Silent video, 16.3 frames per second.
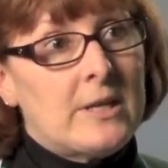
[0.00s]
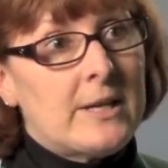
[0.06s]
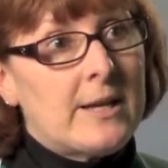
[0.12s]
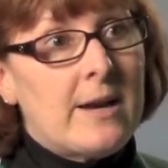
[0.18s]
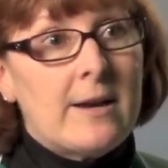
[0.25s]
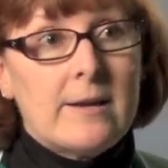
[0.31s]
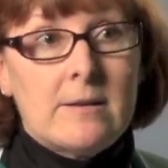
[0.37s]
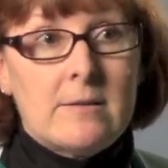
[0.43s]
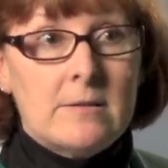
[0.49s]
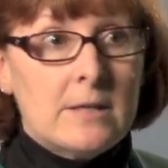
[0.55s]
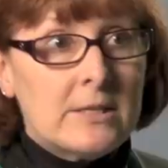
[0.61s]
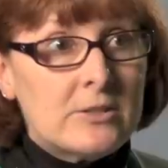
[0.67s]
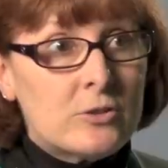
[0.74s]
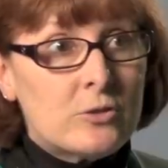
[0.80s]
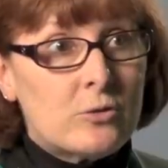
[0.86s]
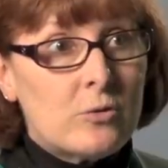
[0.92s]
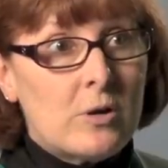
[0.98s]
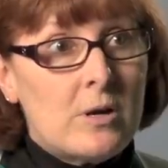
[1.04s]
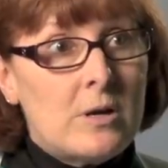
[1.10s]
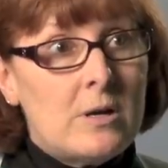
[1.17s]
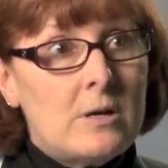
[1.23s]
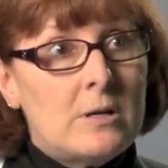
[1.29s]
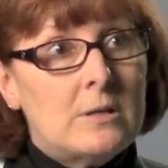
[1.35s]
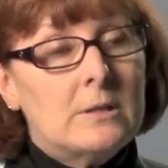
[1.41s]
like high
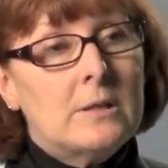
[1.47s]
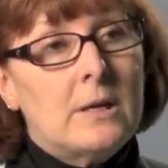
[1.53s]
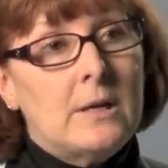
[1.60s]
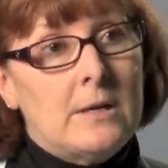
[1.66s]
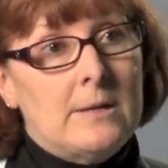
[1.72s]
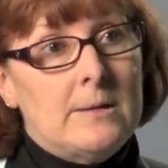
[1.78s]
cholesterol,